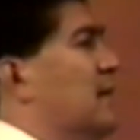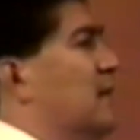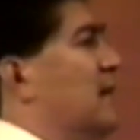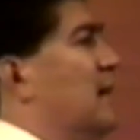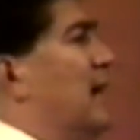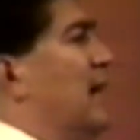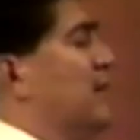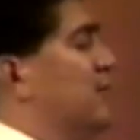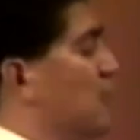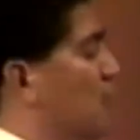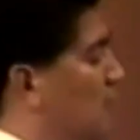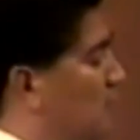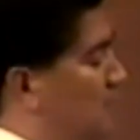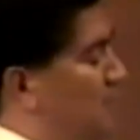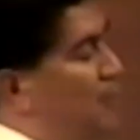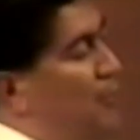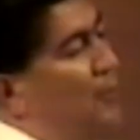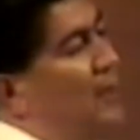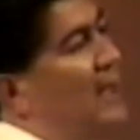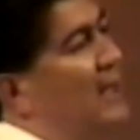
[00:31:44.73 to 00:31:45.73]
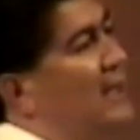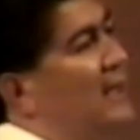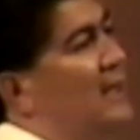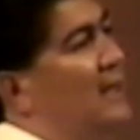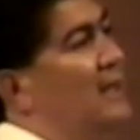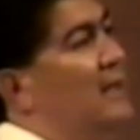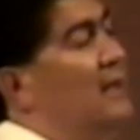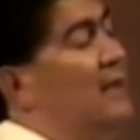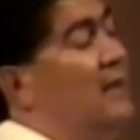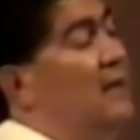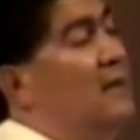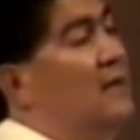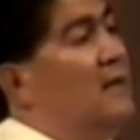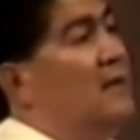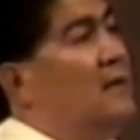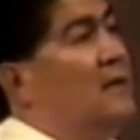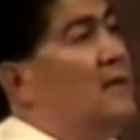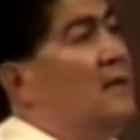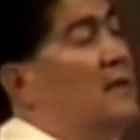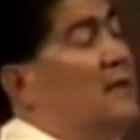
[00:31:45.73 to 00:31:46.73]
I don't pray
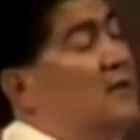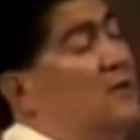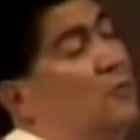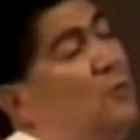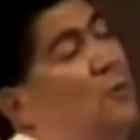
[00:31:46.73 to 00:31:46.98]
the